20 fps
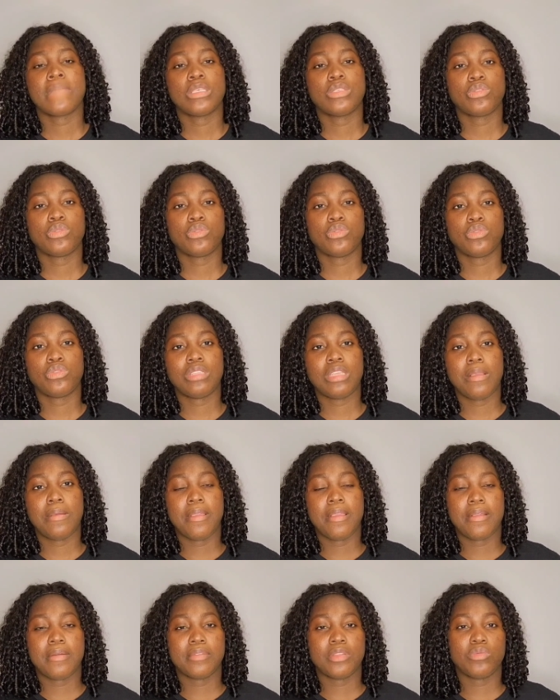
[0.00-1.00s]
So they
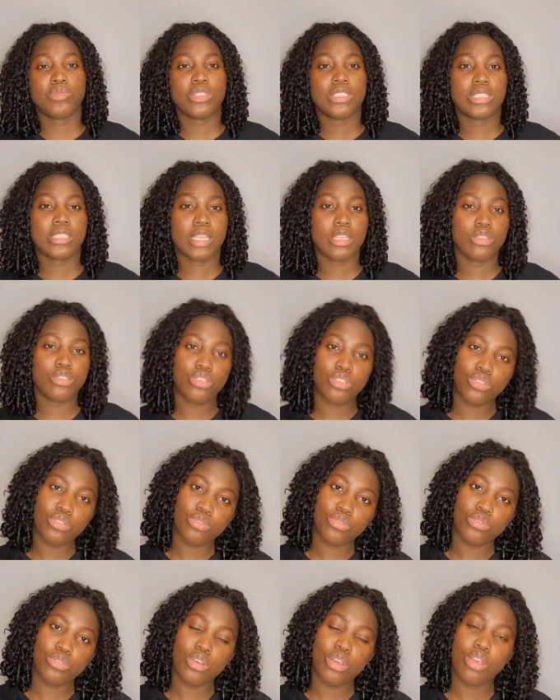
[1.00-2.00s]
will send
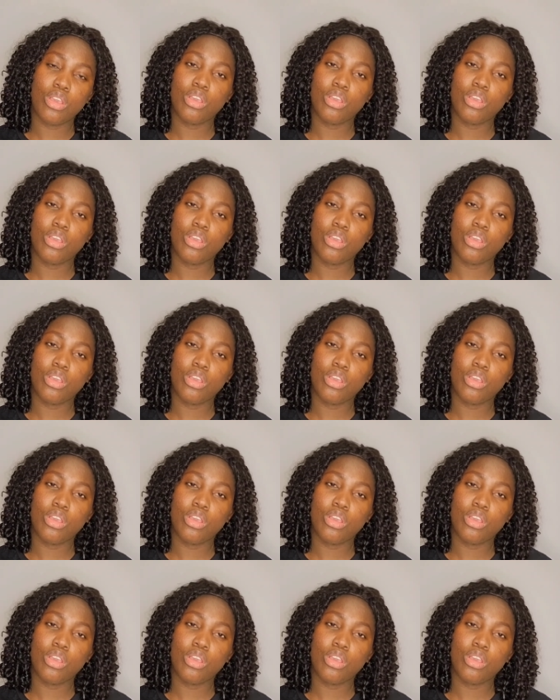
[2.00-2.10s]
you